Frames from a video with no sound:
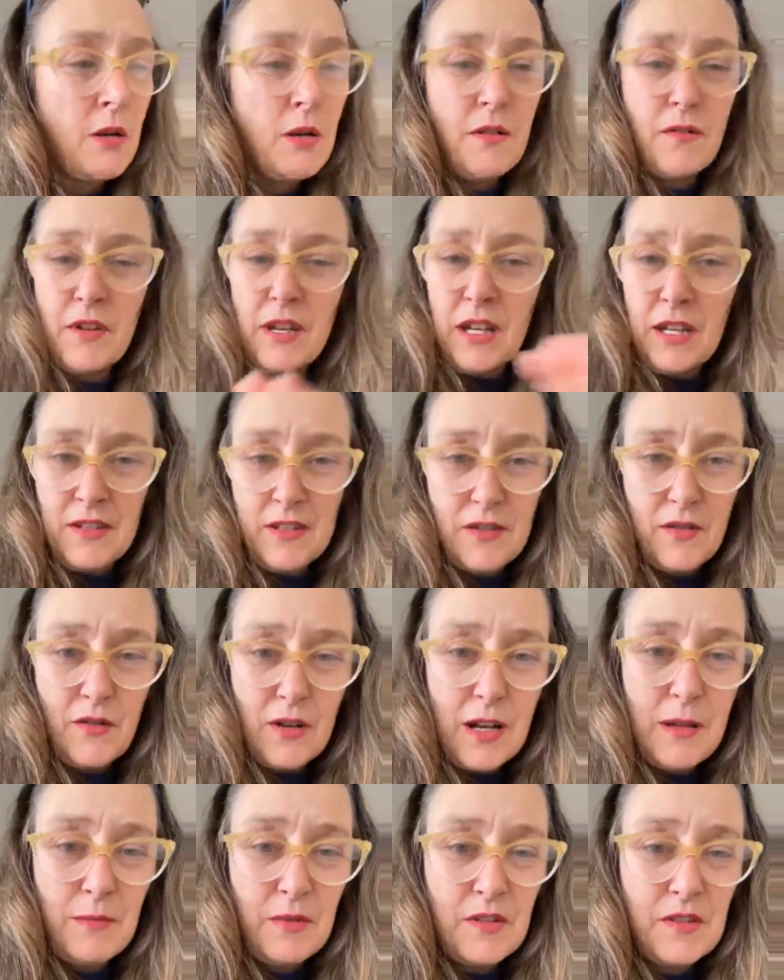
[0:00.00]
go over to
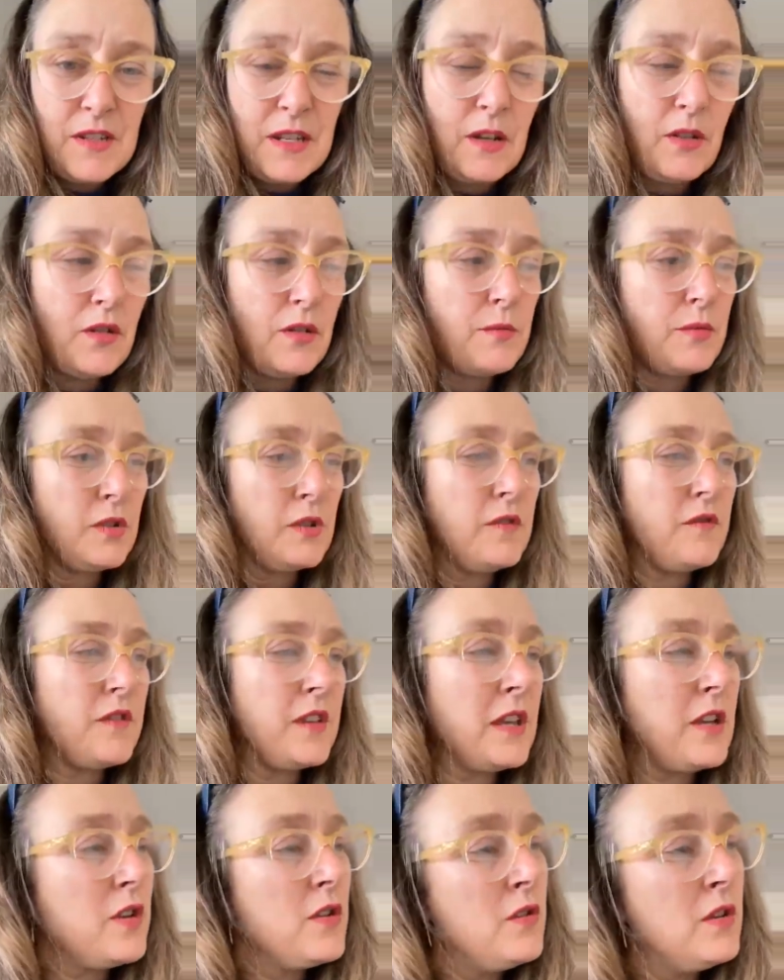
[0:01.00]
Instagram, you'll see all the proof there,